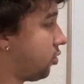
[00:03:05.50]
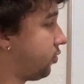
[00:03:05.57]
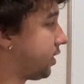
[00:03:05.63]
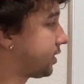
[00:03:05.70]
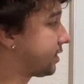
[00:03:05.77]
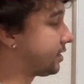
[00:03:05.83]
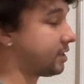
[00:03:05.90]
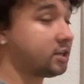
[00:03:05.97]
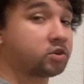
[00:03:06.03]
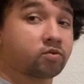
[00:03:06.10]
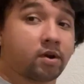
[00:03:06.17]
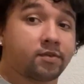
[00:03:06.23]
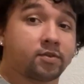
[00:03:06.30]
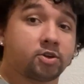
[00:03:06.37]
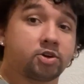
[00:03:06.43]
that these
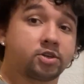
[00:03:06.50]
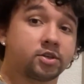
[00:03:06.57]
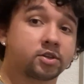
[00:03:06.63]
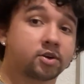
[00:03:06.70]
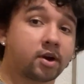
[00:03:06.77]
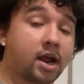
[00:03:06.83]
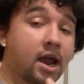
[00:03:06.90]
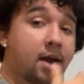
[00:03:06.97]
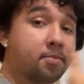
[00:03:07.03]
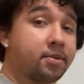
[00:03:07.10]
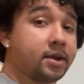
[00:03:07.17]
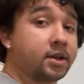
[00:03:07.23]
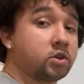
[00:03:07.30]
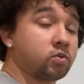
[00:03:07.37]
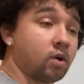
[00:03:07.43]
revolutions are
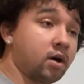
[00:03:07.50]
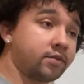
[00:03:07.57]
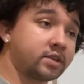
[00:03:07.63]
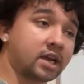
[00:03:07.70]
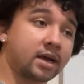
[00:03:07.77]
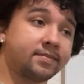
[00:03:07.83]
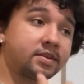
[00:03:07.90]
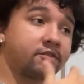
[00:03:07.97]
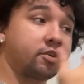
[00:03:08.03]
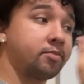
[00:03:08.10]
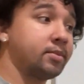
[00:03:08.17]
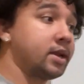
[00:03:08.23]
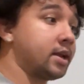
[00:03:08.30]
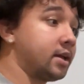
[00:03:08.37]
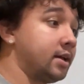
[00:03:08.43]
happening 12 times every
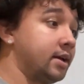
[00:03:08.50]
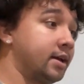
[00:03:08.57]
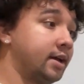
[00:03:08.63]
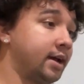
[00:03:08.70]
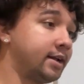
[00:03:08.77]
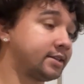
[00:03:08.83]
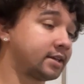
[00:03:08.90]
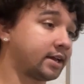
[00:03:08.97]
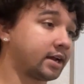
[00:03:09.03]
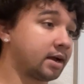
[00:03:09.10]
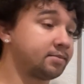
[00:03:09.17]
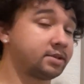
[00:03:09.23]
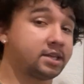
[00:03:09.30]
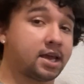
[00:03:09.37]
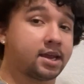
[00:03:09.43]
minute, it's like
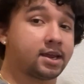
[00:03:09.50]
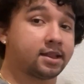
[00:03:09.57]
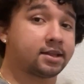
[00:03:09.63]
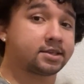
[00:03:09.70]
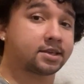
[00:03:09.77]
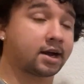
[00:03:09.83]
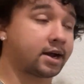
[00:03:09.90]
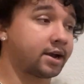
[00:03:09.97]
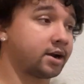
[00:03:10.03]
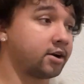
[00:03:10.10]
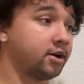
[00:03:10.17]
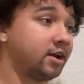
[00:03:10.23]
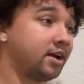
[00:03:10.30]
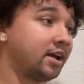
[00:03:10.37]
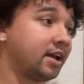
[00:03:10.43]
I'm taking the tire
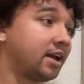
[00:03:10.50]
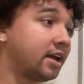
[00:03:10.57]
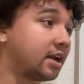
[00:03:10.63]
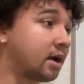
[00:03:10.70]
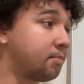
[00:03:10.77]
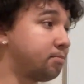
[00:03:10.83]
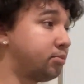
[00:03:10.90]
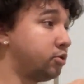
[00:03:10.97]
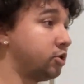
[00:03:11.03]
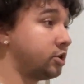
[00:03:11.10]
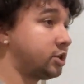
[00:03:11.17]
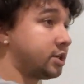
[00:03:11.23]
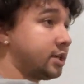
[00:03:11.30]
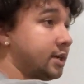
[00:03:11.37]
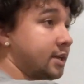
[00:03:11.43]
and I'm
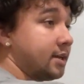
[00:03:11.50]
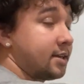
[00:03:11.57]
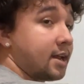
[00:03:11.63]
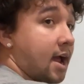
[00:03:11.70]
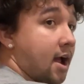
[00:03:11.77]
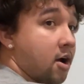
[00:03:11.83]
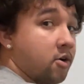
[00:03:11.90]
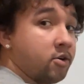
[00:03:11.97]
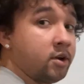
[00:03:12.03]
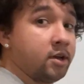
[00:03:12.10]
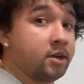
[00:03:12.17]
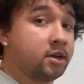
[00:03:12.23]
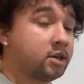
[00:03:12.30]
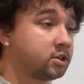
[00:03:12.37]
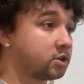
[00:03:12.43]
pushing it down
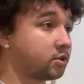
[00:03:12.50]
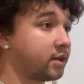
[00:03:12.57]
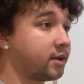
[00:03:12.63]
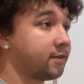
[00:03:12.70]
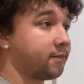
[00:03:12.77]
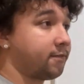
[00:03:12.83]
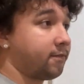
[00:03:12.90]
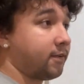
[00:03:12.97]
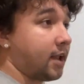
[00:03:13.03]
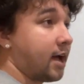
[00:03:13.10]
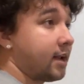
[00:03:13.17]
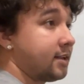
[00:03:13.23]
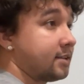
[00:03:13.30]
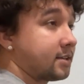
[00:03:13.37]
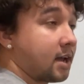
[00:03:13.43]
so then it flattens